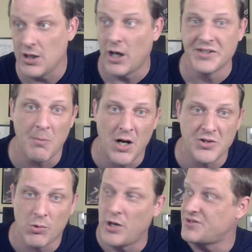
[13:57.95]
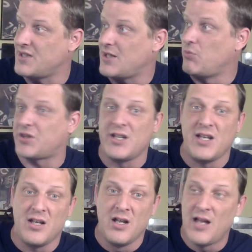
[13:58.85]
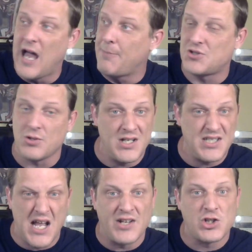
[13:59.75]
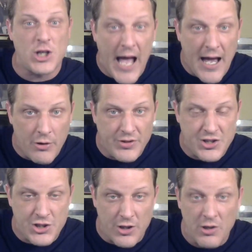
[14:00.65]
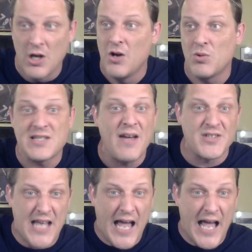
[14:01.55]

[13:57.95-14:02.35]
And all DeMar DeRozan did with the opportunities he got in Chicago this year was have his